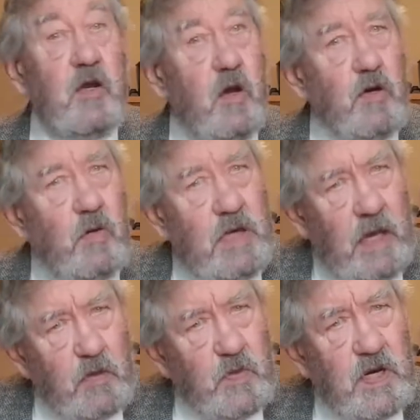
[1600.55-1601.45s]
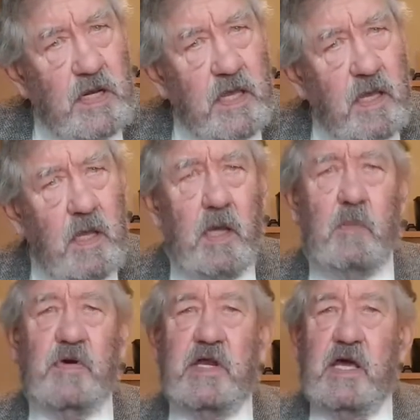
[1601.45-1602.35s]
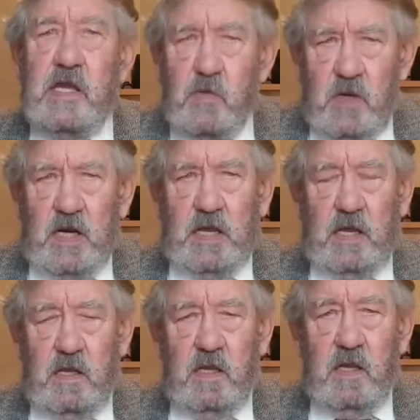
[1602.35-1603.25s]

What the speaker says: not only outwardly, but inwardly,